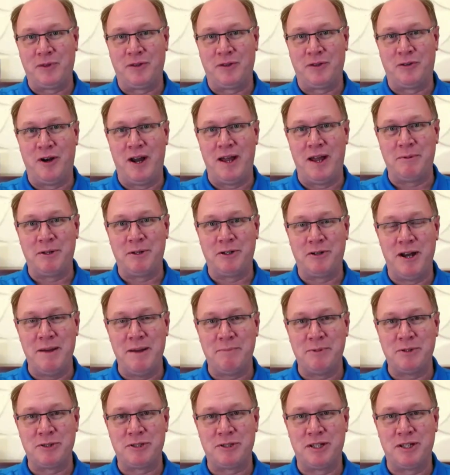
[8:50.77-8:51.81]
grandma and
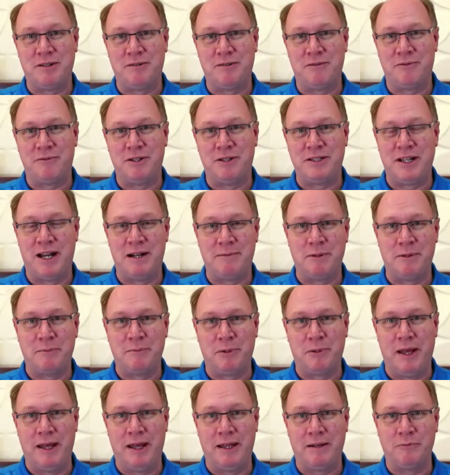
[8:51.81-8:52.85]
grandpa's retirement
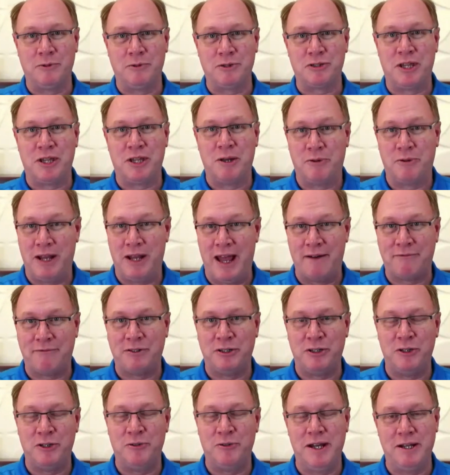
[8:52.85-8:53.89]
plan, which they would have
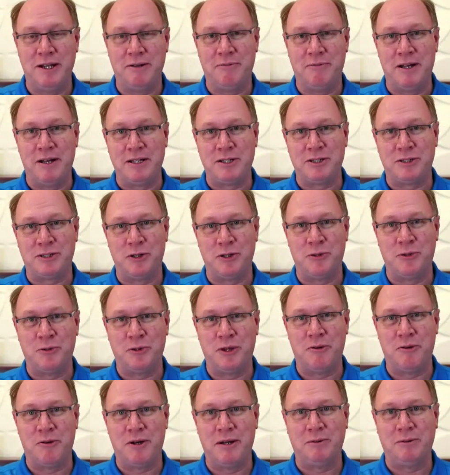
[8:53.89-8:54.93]
to do anyway. So
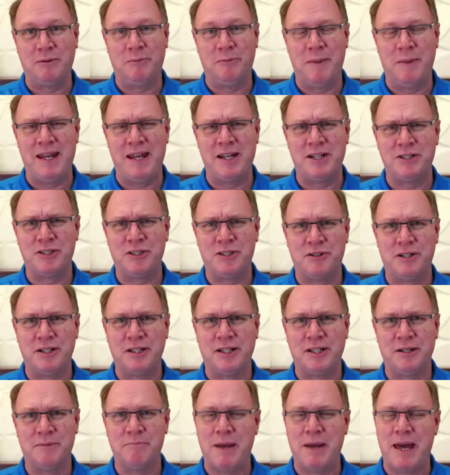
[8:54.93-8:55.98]
they were able to manage their
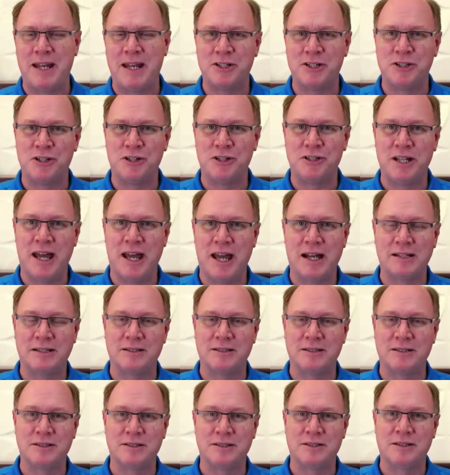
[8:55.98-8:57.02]
income, manage their
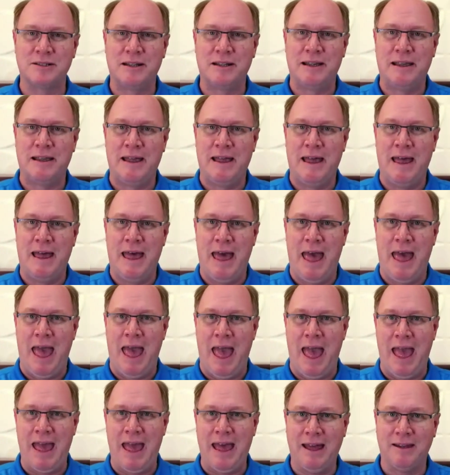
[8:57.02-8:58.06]
taxes,
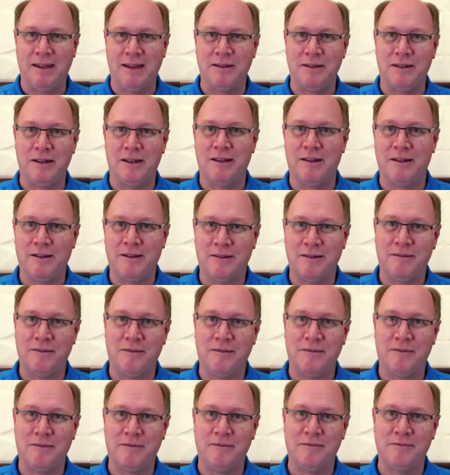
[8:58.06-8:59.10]
and
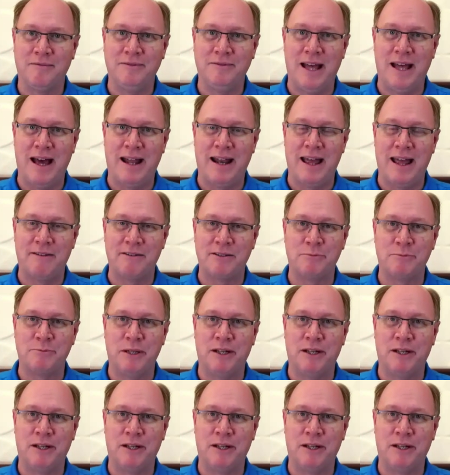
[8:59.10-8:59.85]
not have as